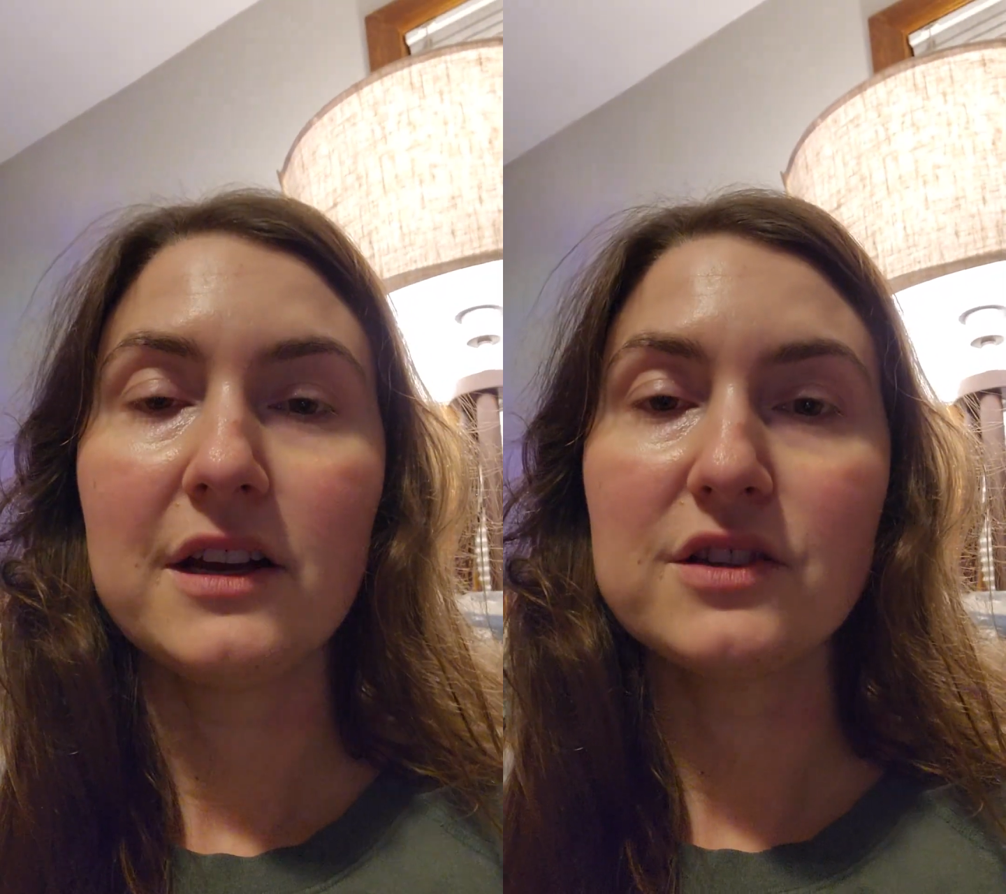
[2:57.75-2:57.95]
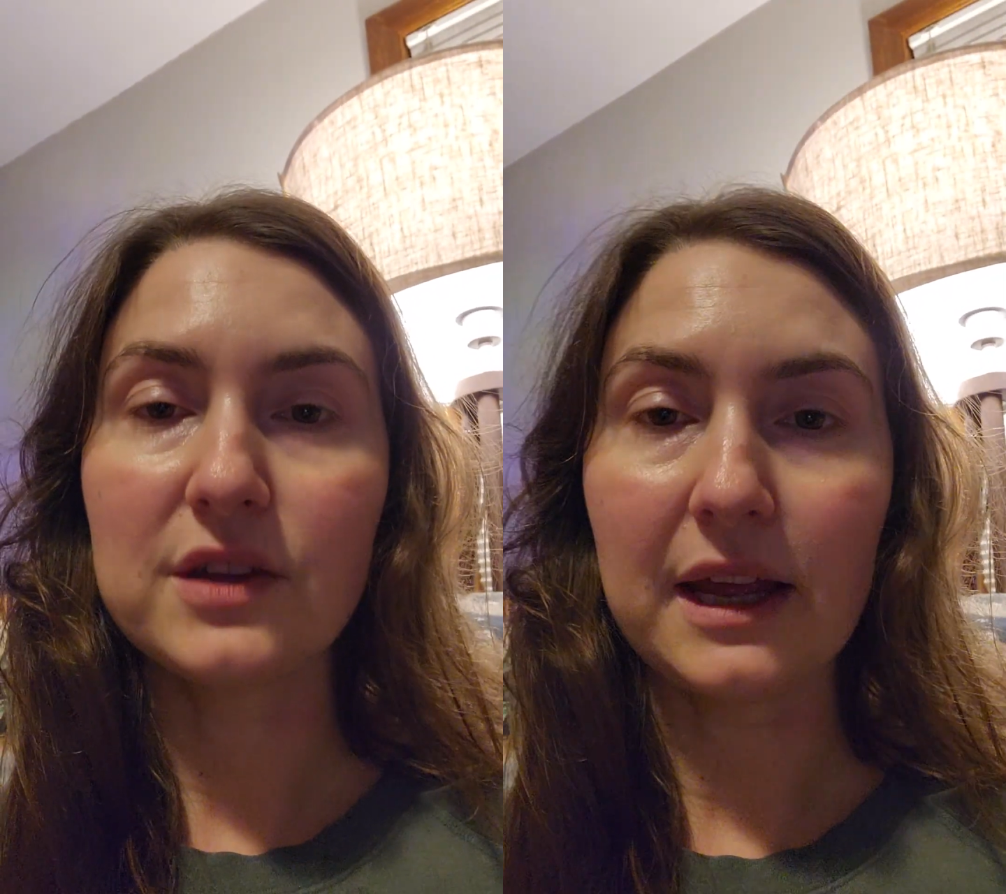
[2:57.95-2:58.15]

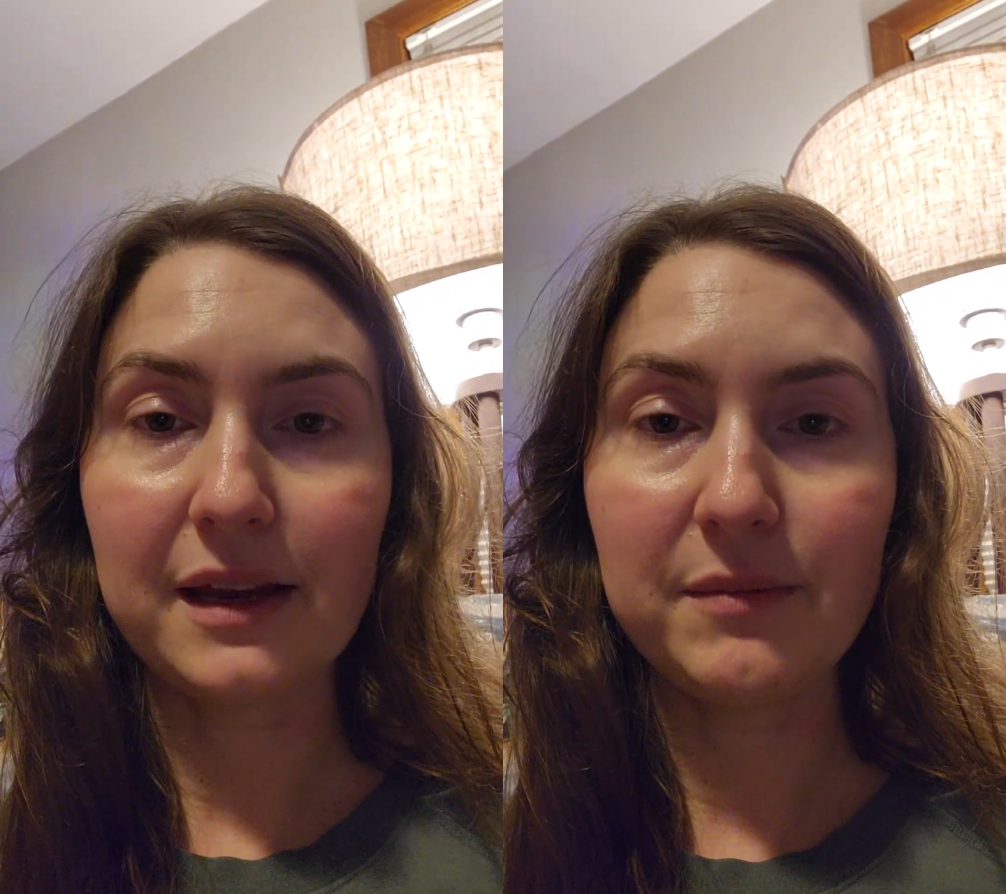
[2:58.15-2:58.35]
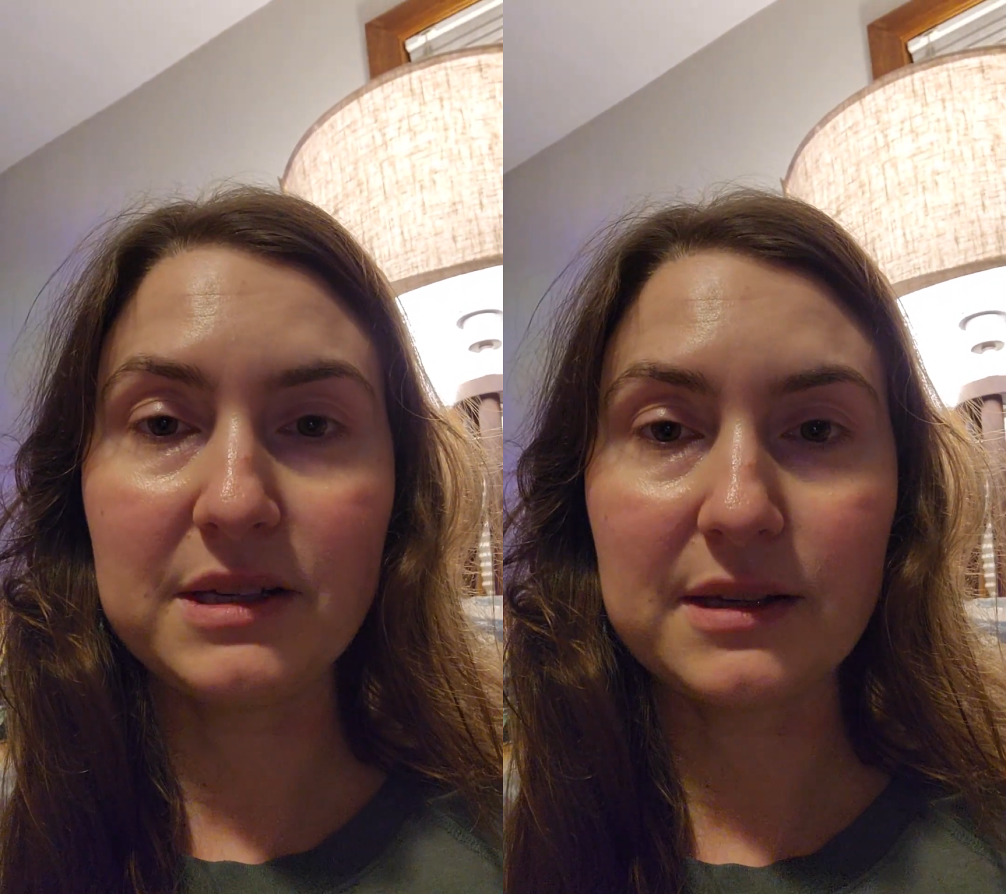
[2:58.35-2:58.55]
So that
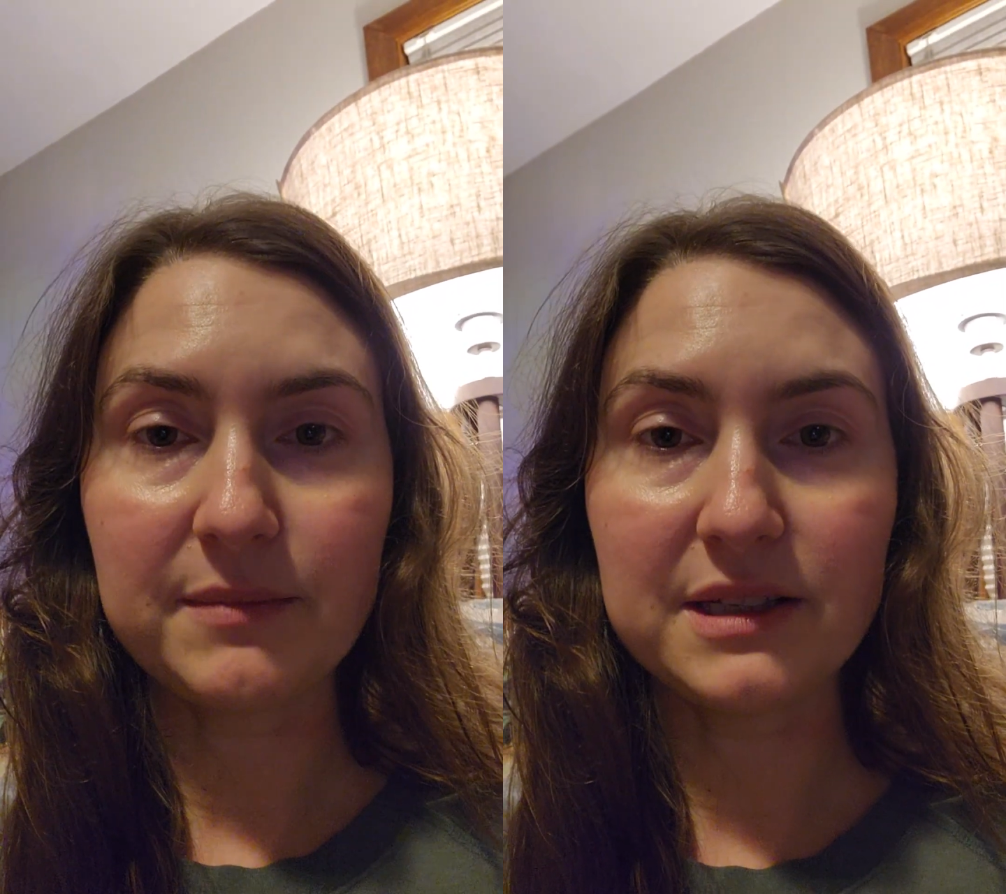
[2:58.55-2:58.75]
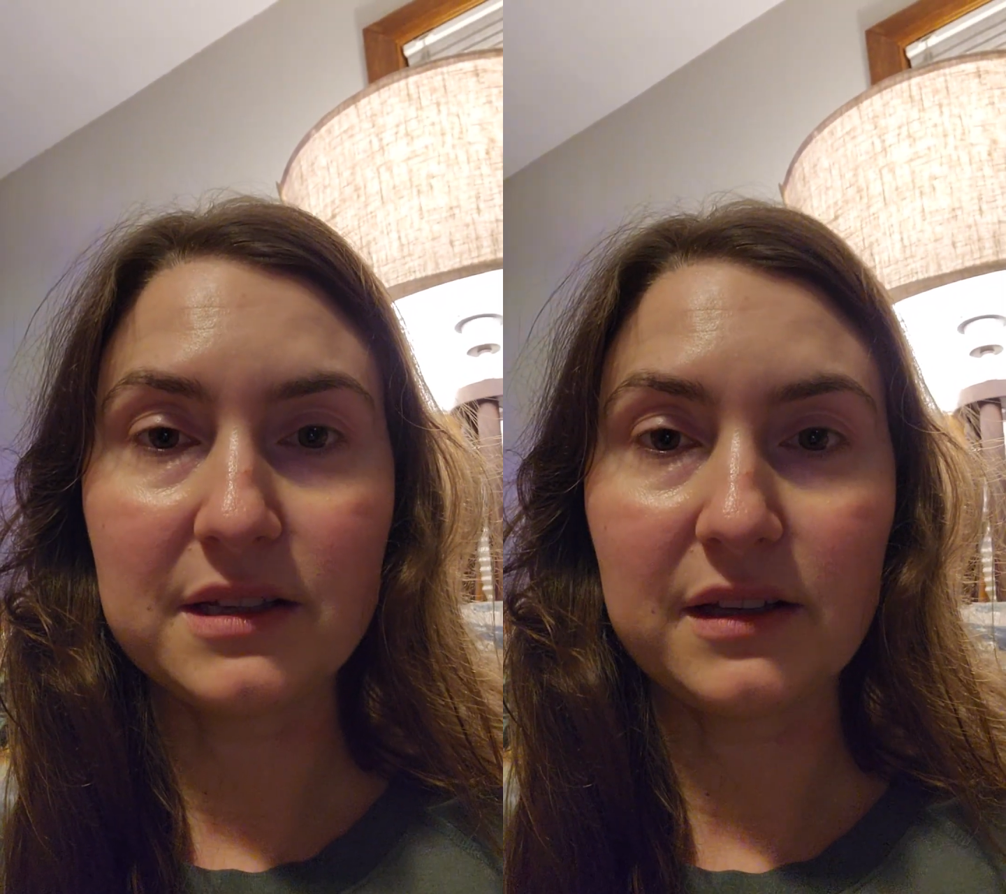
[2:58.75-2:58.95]
can be
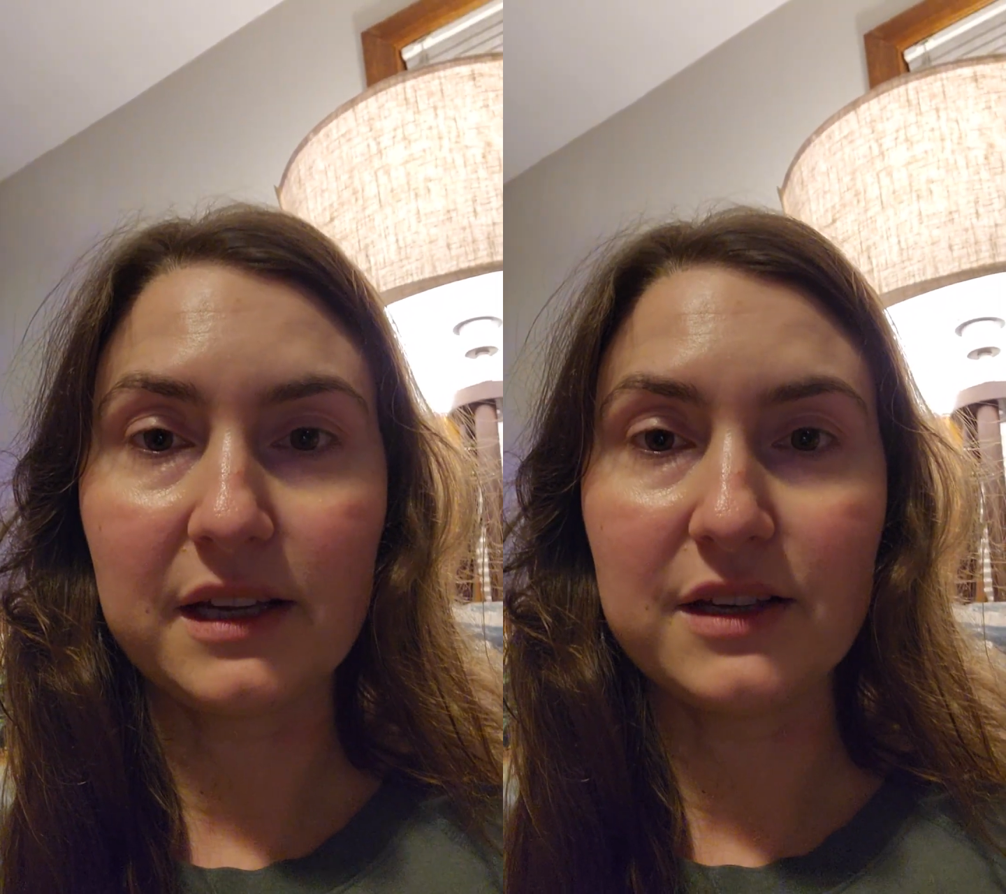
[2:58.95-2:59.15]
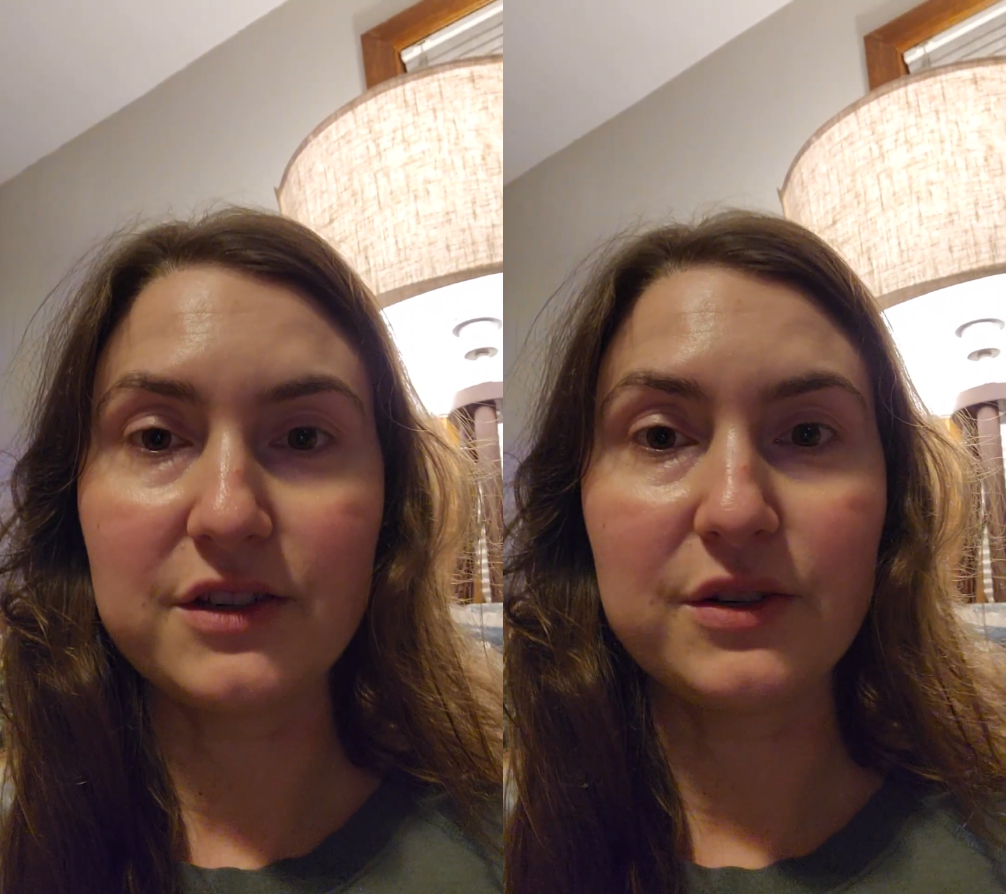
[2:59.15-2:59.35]
something to look
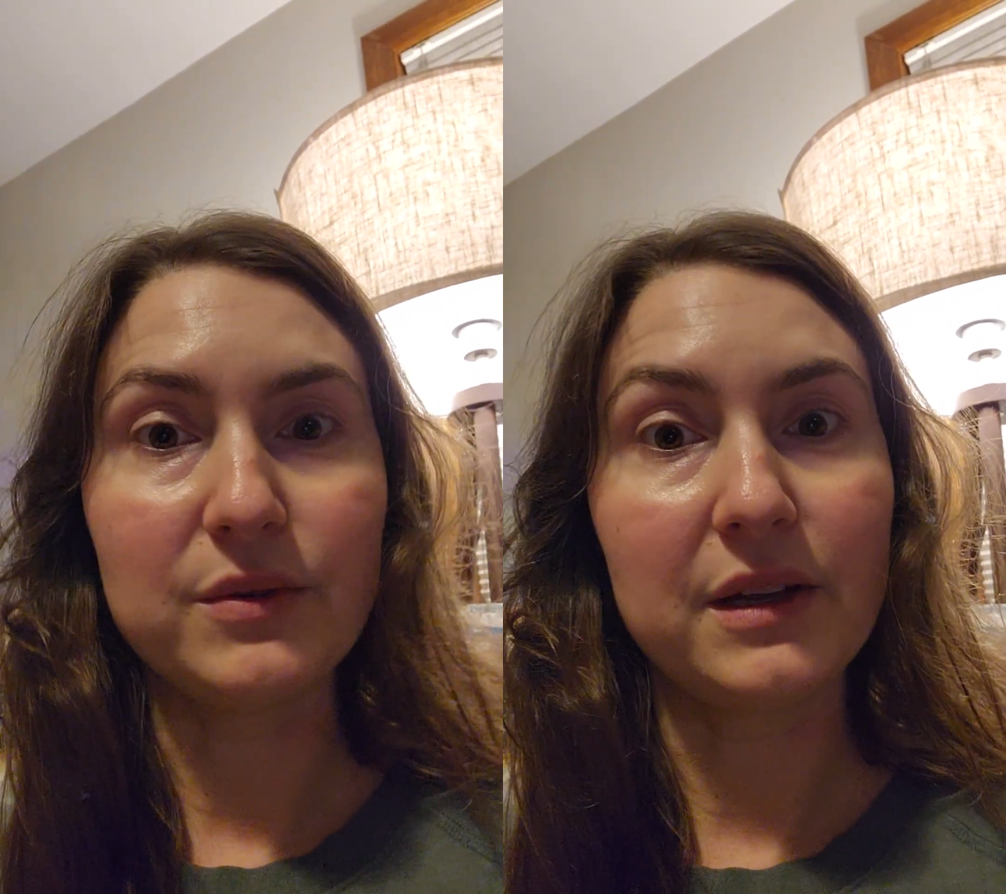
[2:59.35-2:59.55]
into